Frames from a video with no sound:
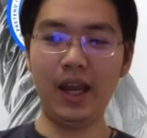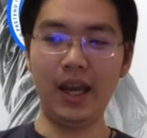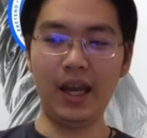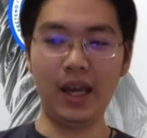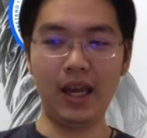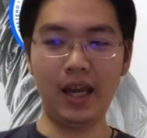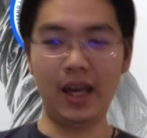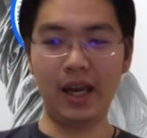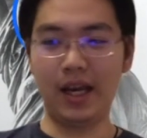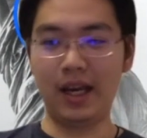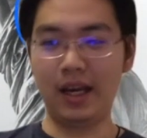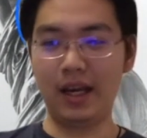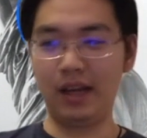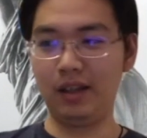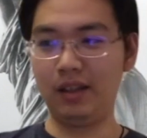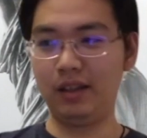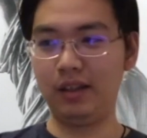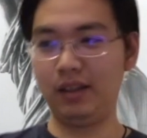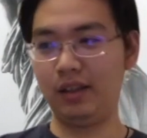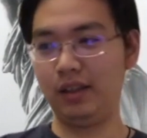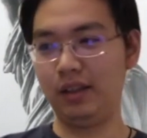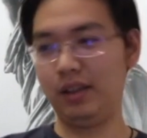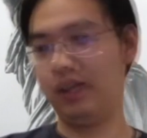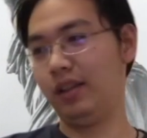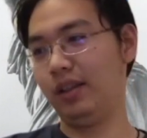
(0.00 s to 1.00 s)

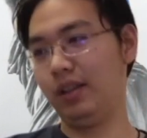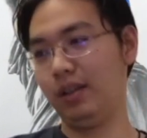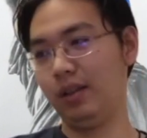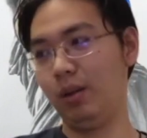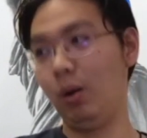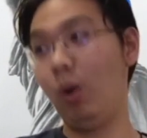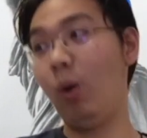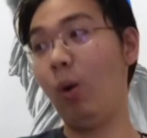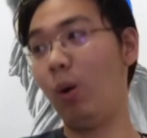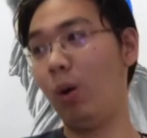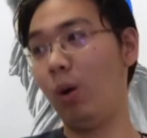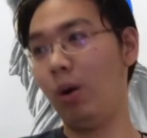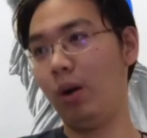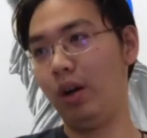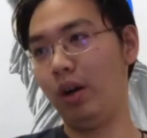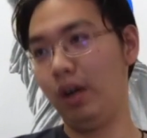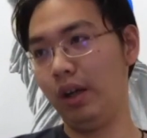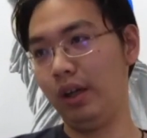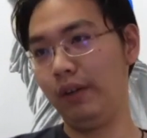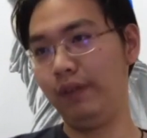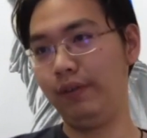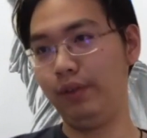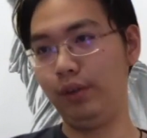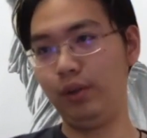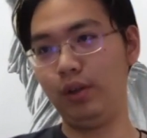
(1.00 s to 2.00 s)
and uh, or
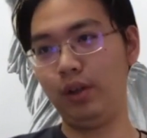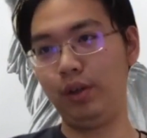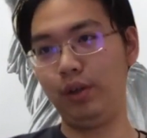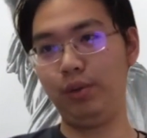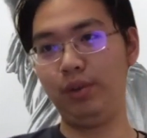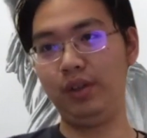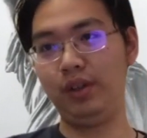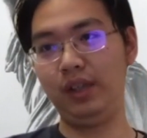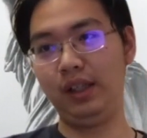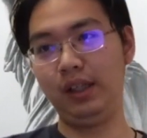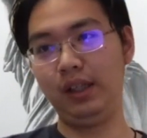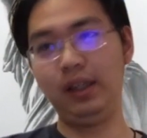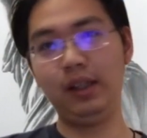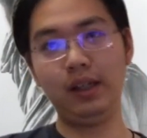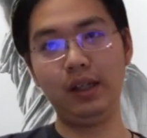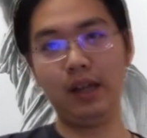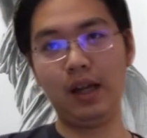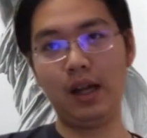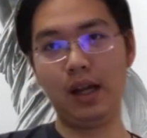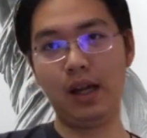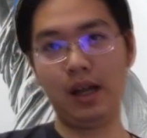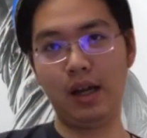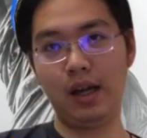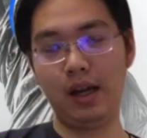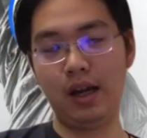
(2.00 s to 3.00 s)
if you are using
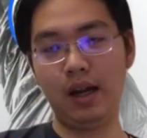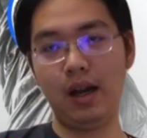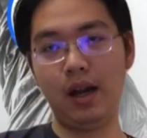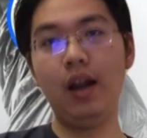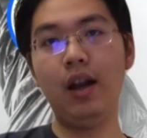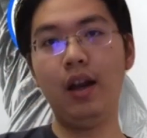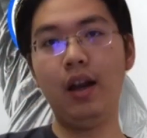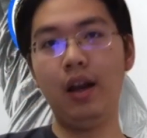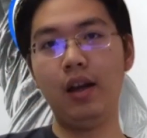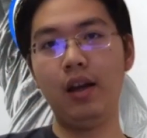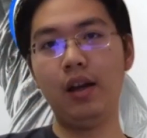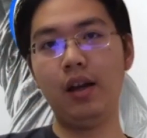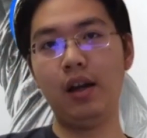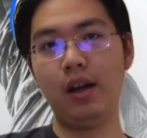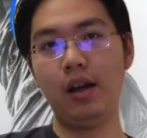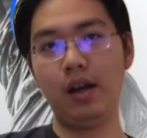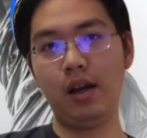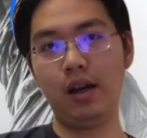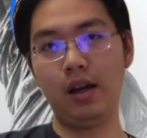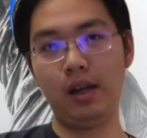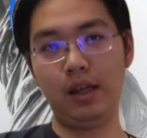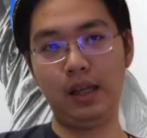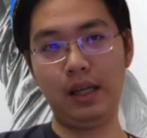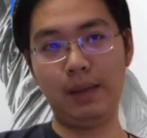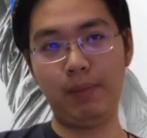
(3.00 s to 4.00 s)
uh,
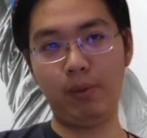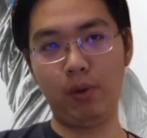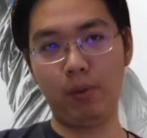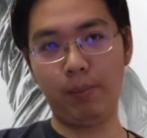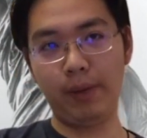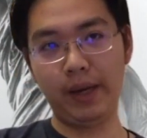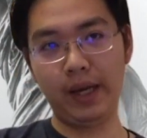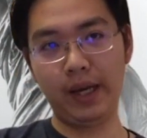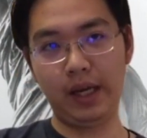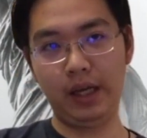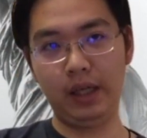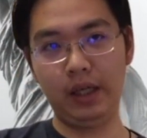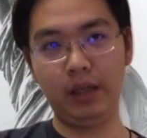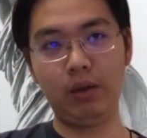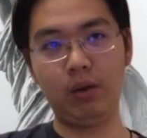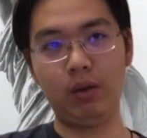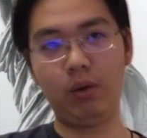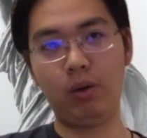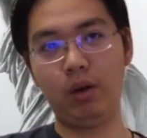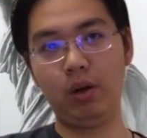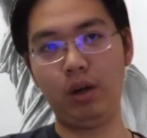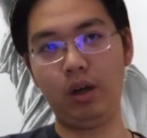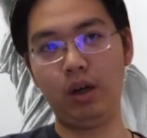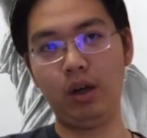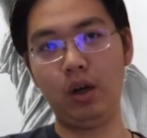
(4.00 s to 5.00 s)
uh liberal pay
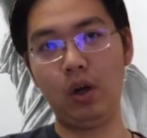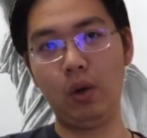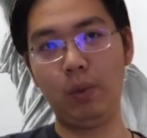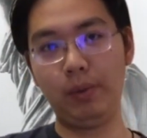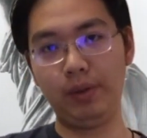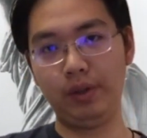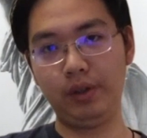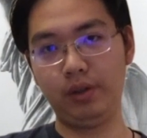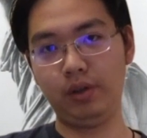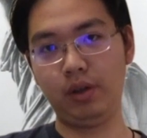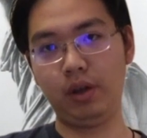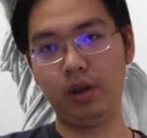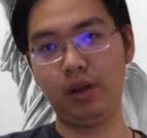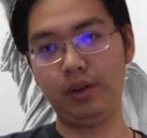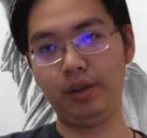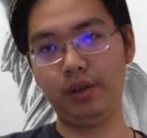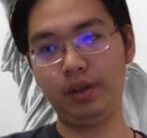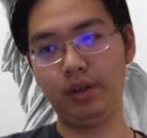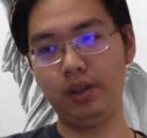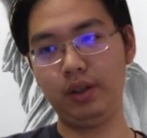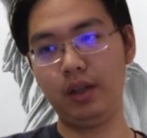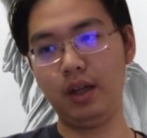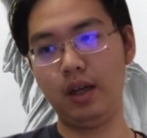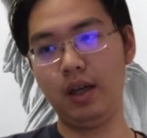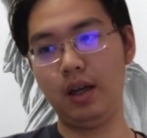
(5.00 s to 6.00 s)
or open
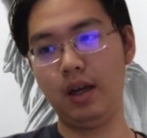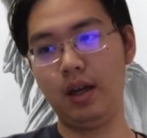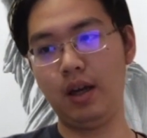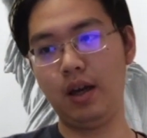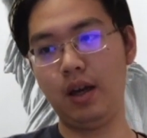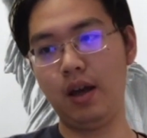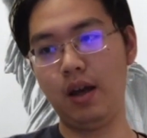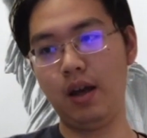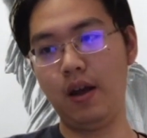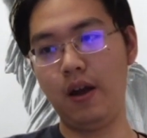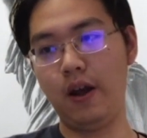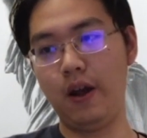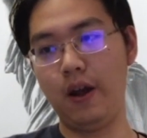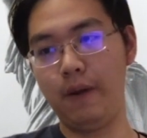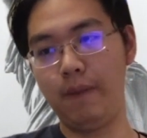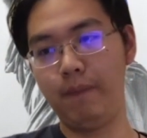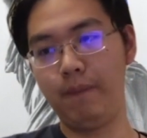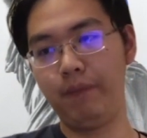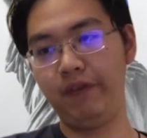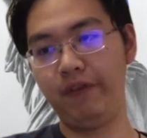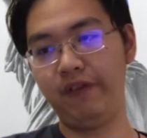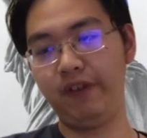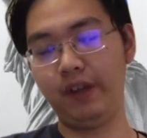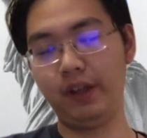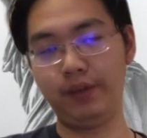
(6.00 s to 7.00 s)
source uh,
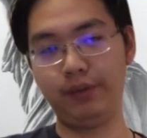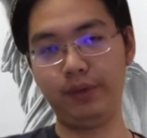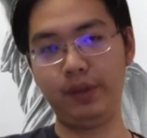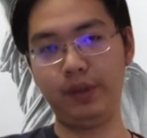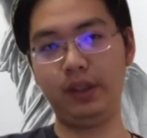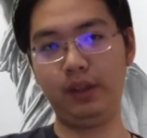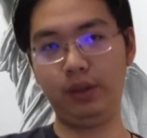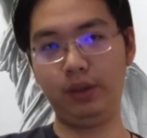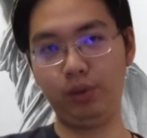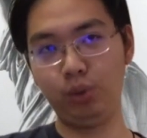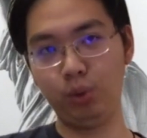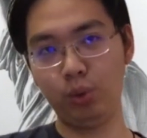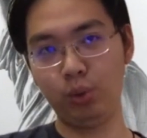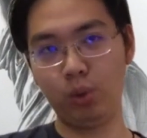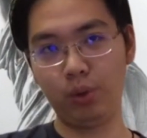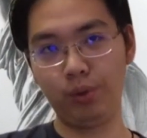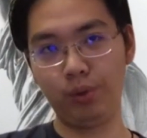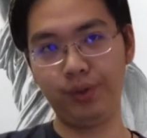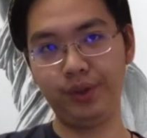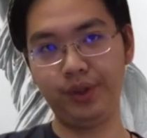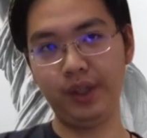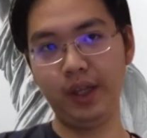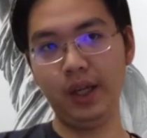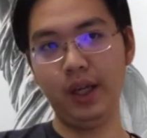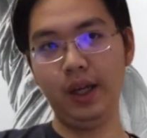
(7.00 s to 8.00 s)
fundraising
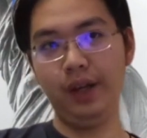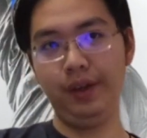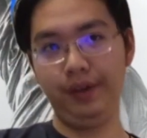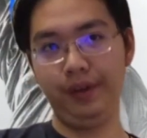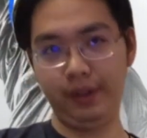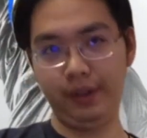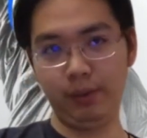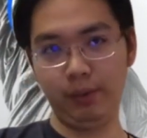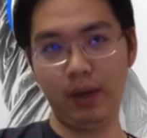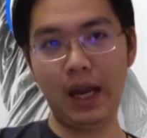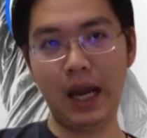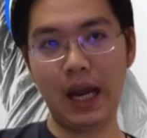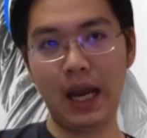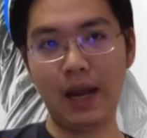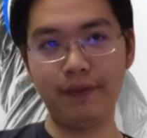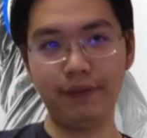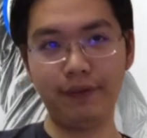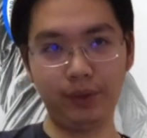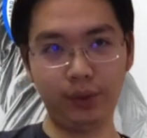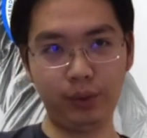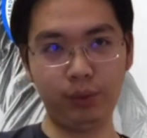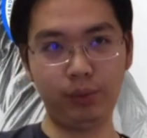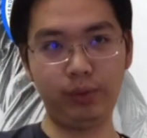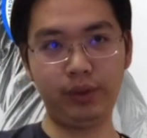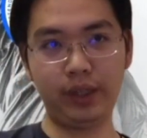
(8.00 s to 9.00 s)
tools, they will
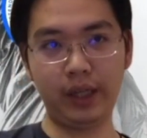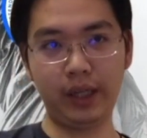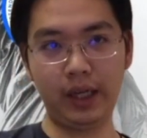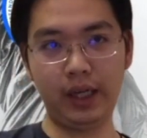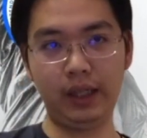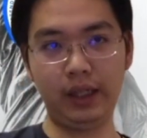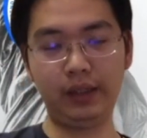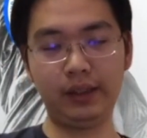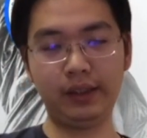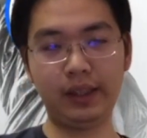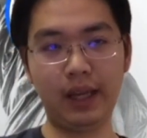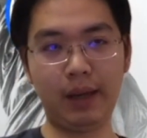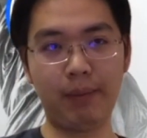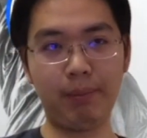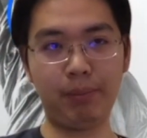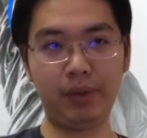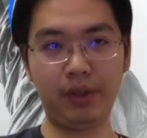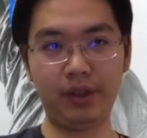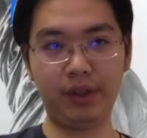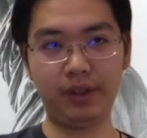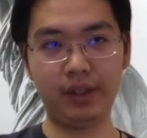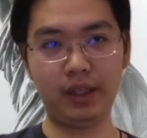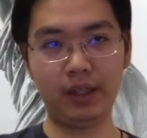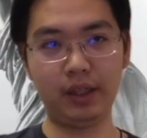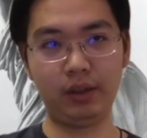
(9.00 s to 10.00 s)
have to take
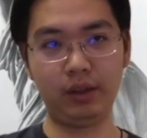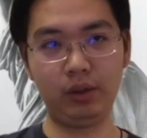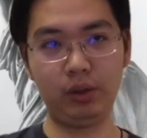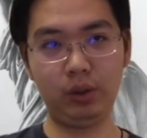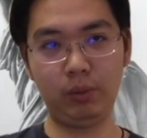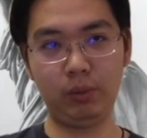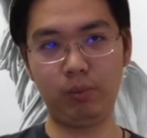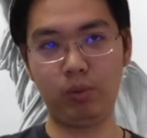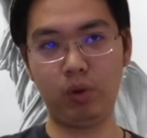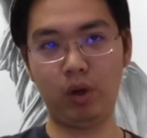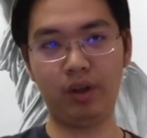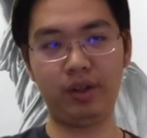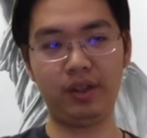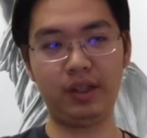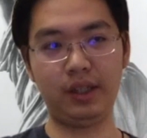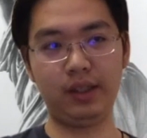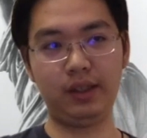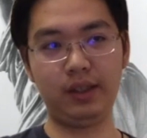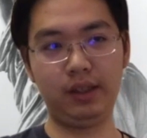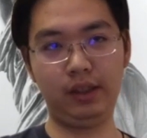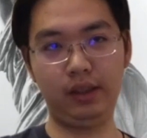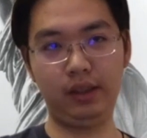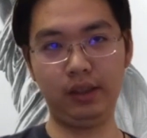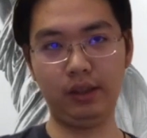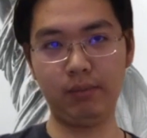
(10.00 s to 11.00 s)
10% to
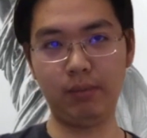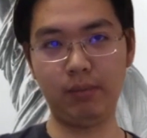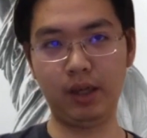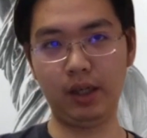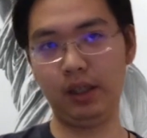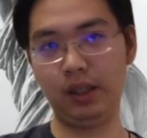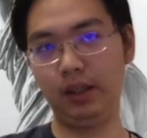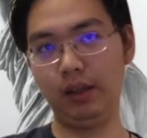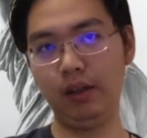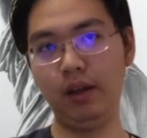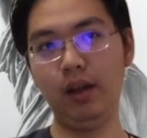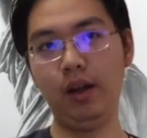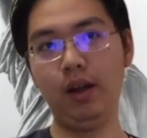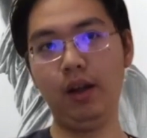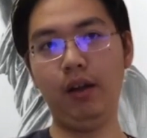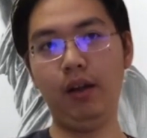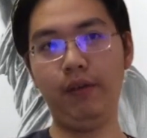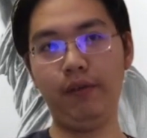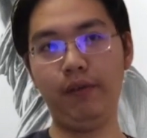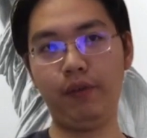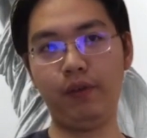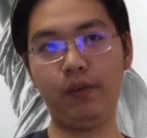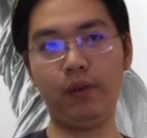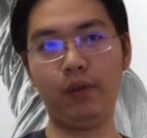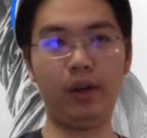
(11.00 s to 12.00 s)
processing the money
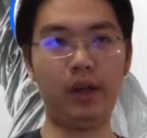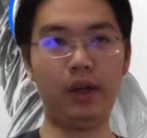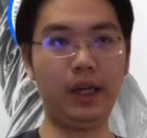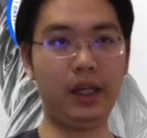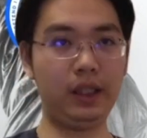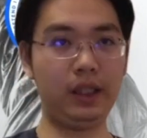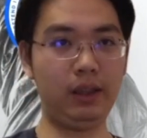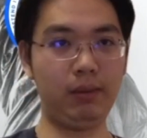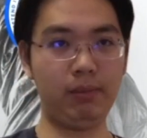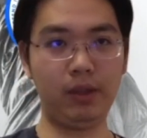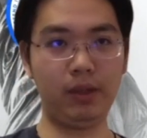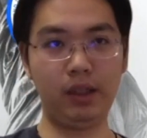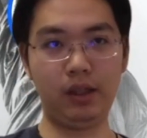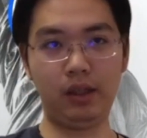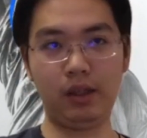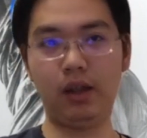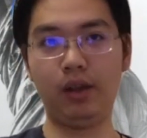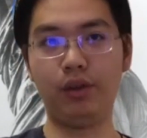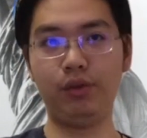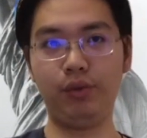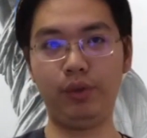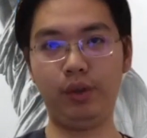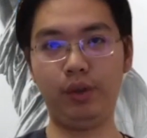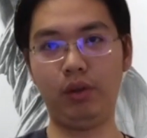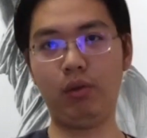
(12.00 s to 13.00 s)
for anti-money
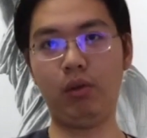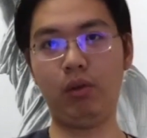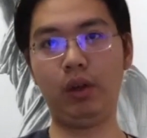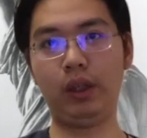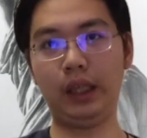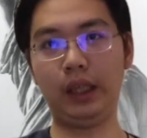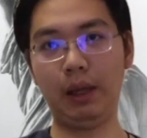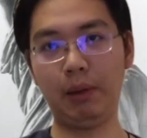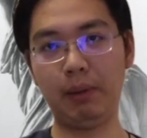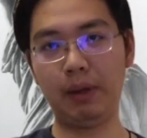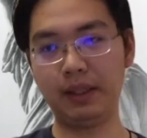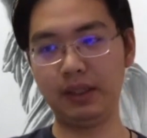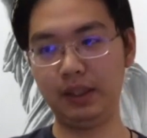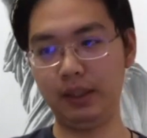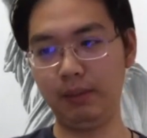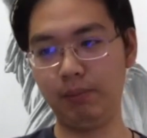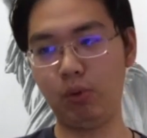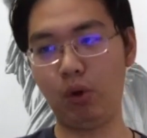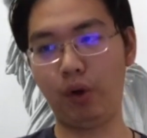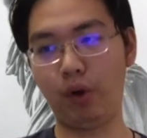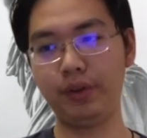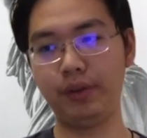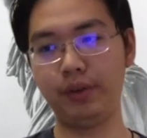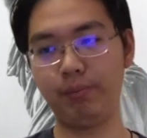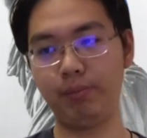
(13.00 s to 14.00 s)
laundering or KYC
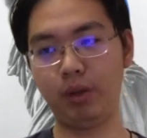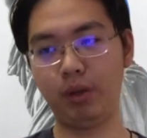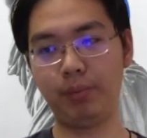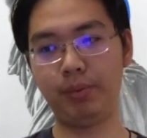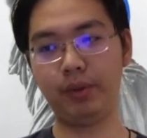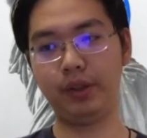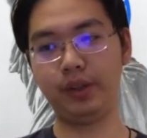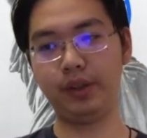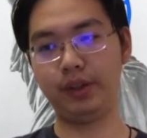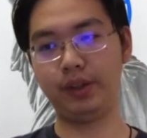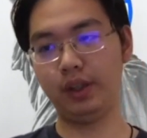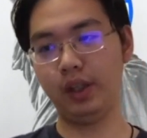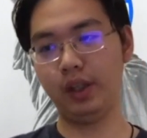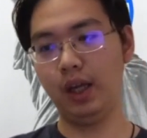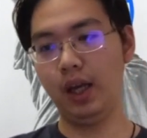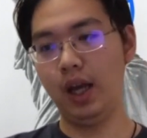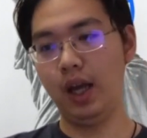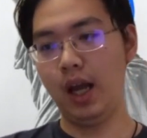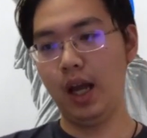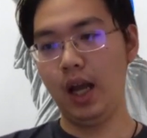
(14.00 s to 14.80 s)
purpose.